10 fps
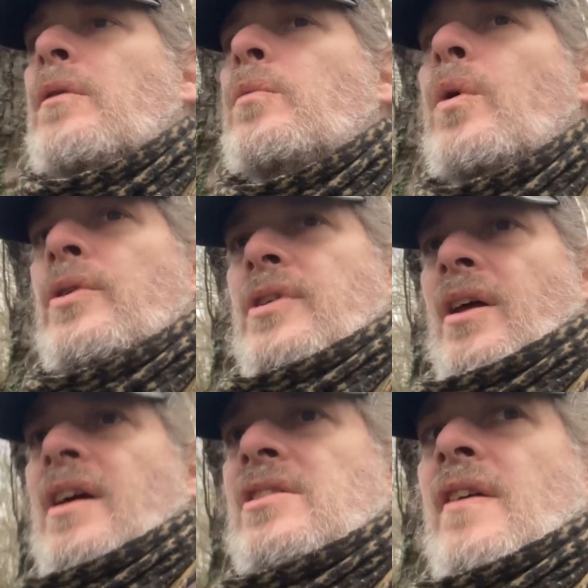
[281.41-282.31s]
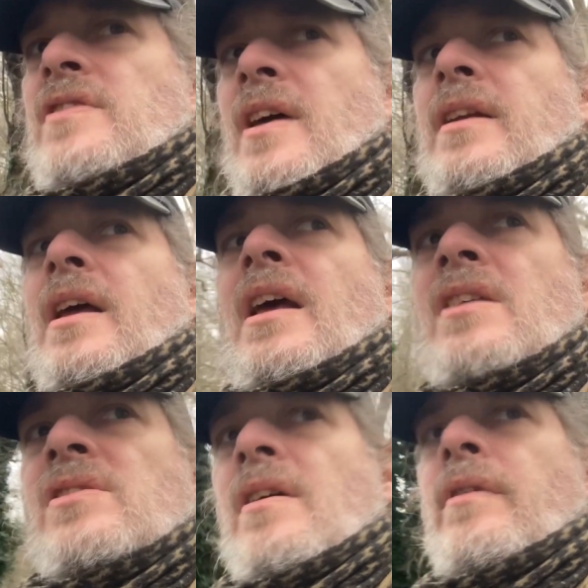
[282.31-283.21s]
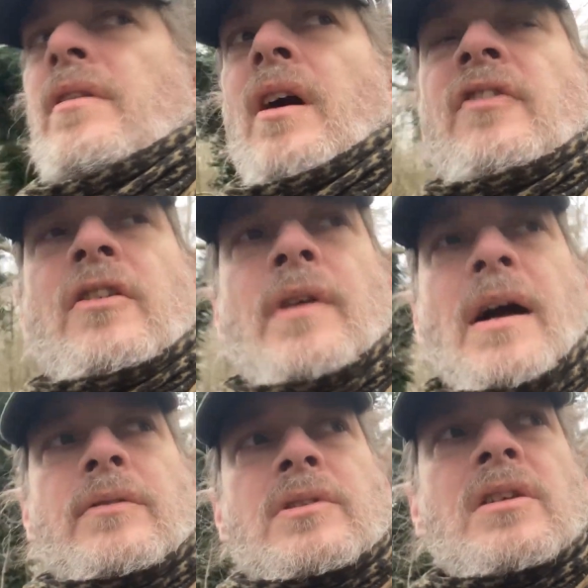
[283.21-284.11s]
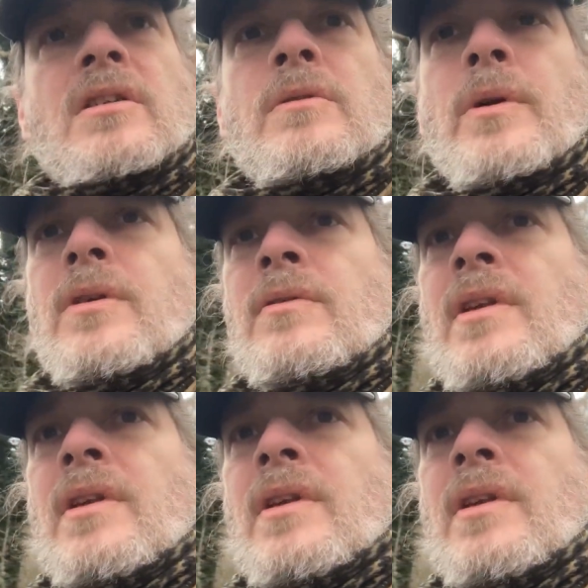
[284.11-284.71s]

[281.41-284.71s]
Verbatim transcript: Wood, as I've said, is there enough around to do what you